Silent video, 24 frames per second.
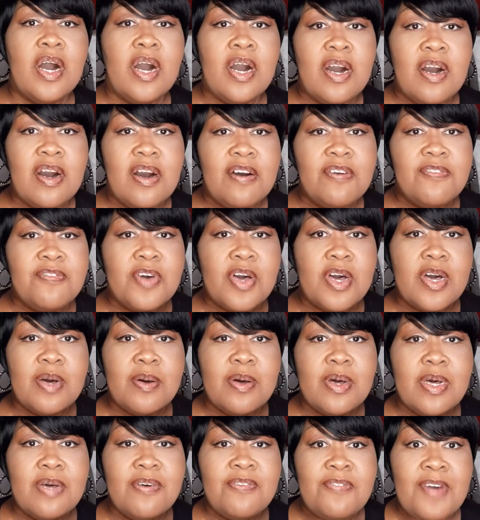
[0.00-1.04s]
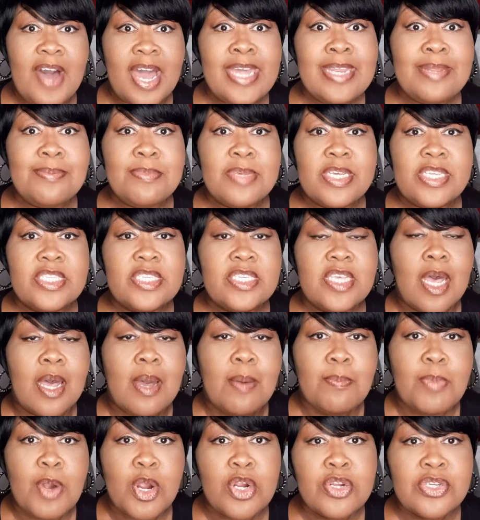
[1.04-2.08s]
of vitamins
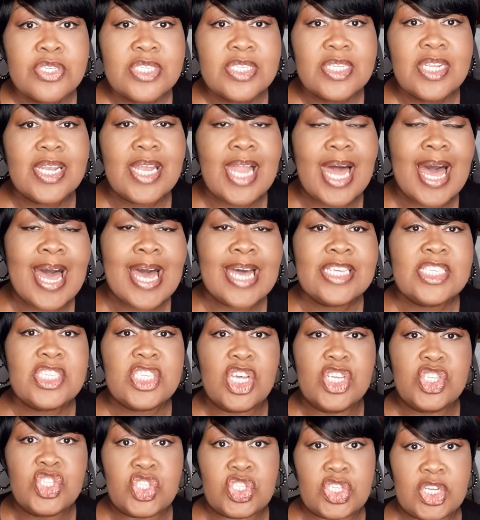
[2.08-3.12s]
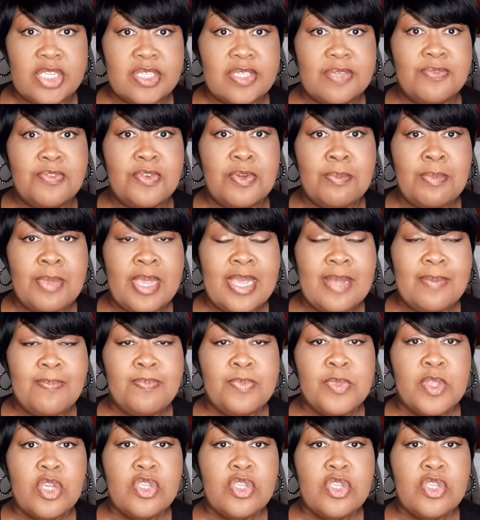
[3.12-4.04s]
personalized just for me.